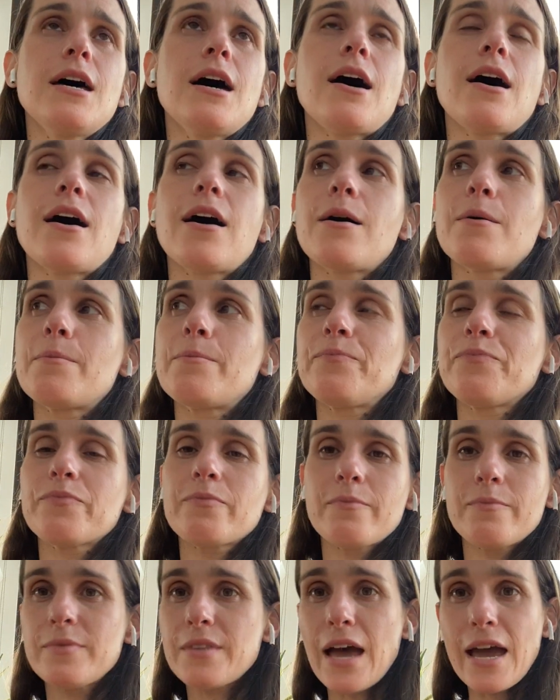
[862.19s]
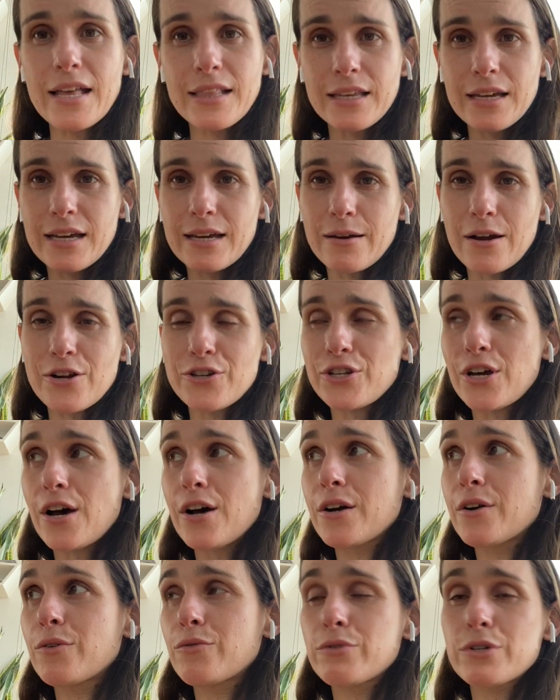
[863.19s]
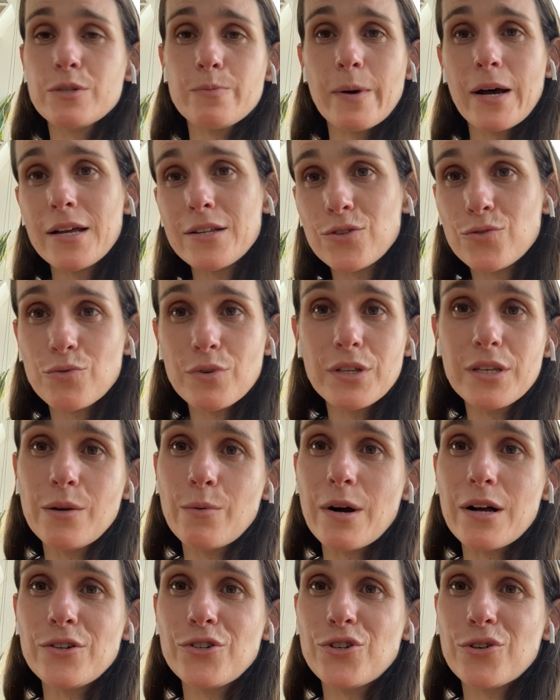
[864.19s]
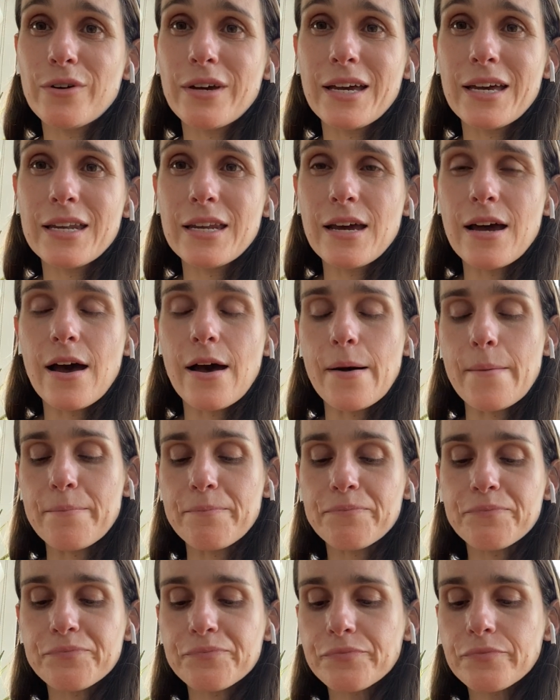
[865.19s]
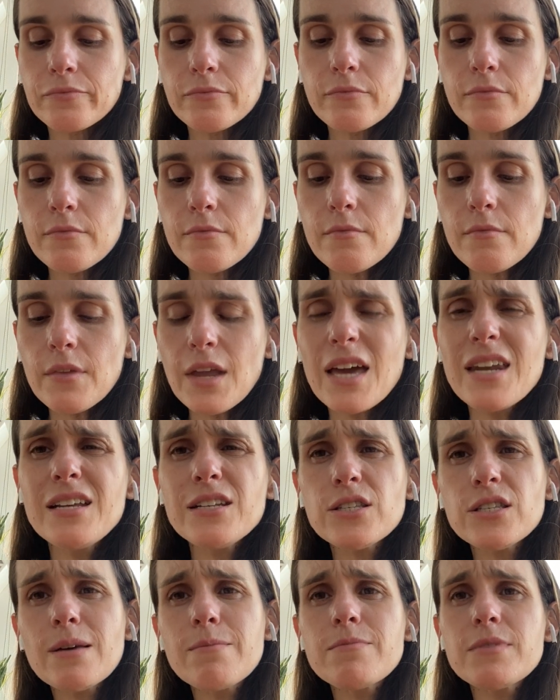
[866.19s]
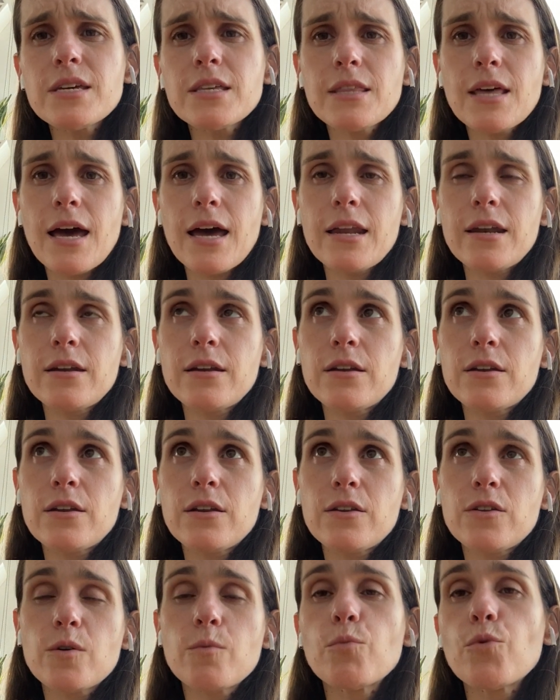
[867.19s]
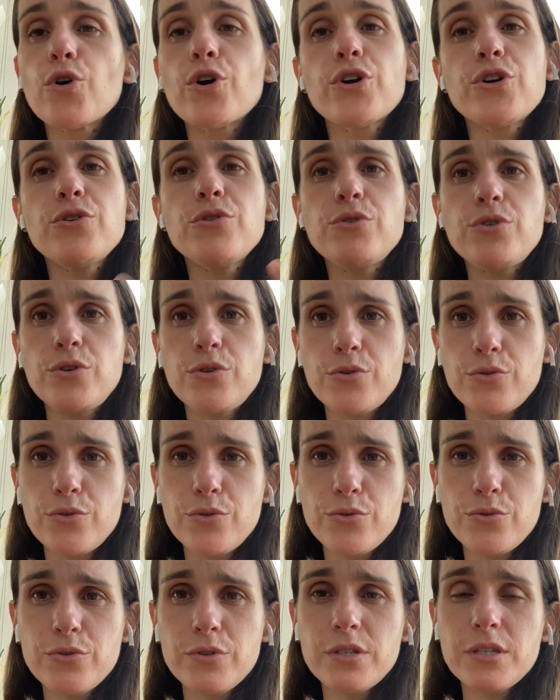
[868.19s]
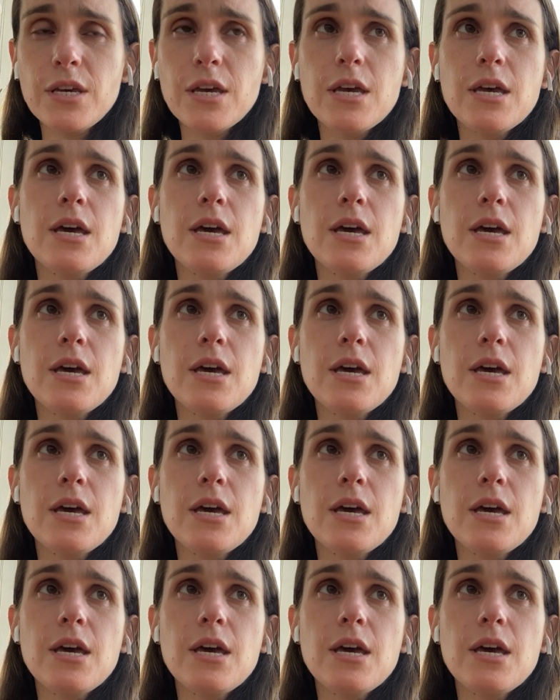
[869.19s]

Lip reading: Nyla, our dog, responds really well to it. And it's something that the more you use,